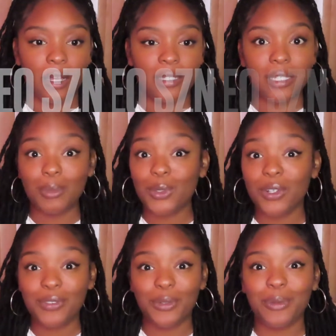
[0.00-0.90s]
some
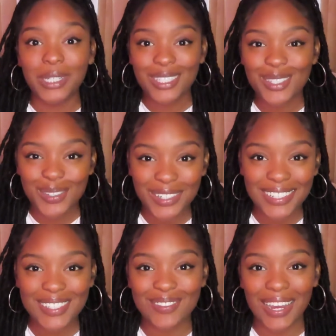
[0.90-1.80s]
sort of a
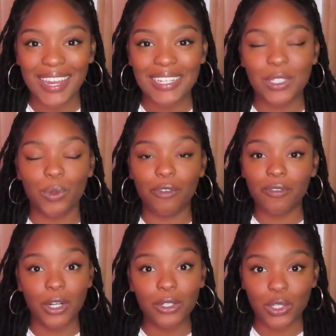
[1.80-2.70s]
resource, right, to
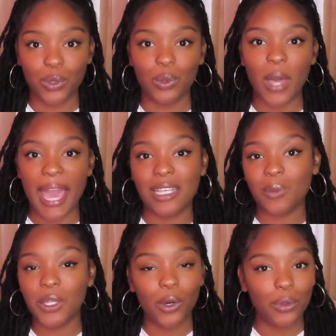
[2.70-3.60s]
refer to as
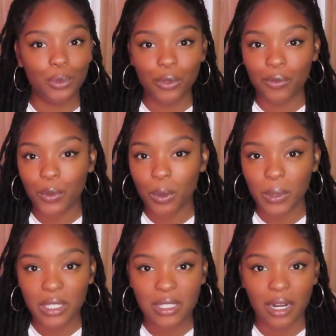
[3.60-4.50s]
we go through the 4
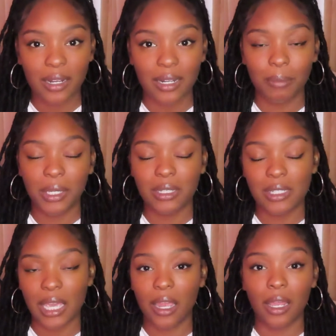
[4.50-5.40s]
weeks that are going to be
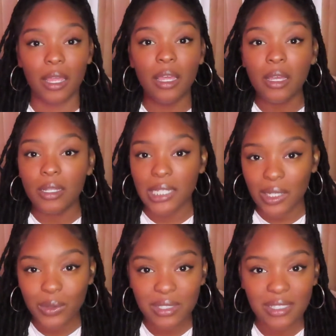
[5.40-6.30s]
containing
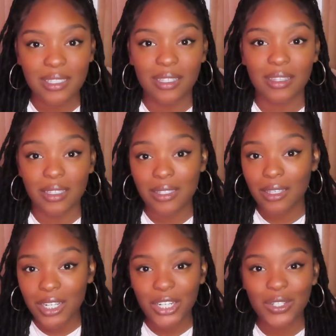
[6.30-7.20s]
Leo season this
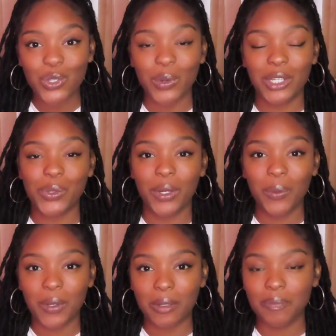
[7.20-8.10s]
year,
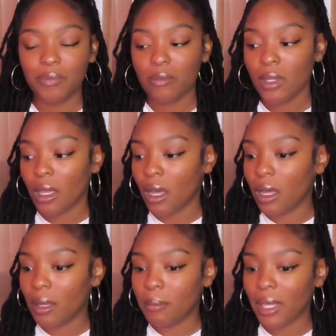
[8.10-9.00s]
2021.
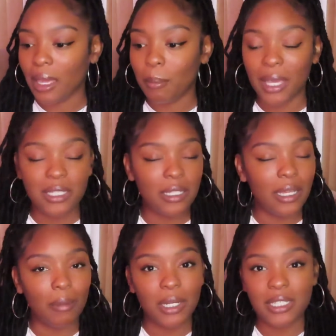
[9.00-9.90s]
And
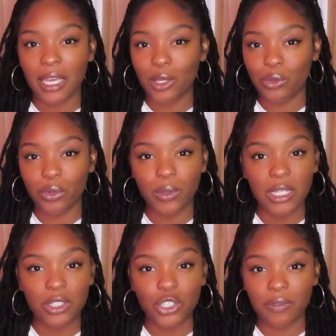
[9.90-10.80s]
basically I'm going to take you through
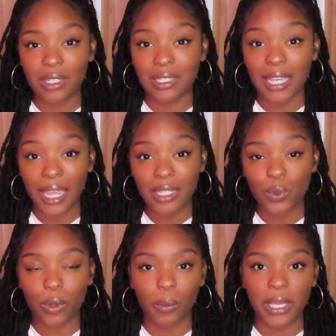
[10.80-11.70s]
each of the
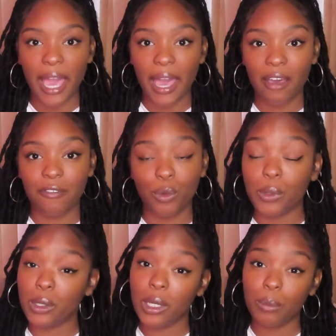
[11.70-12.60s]
dates where we have
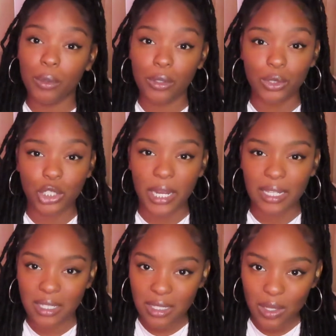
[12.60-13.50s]
really important
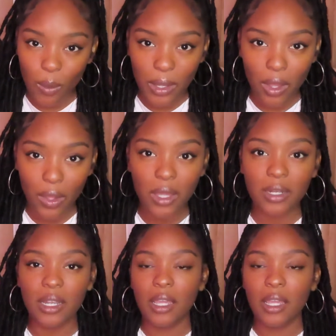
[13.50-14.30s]
transits going on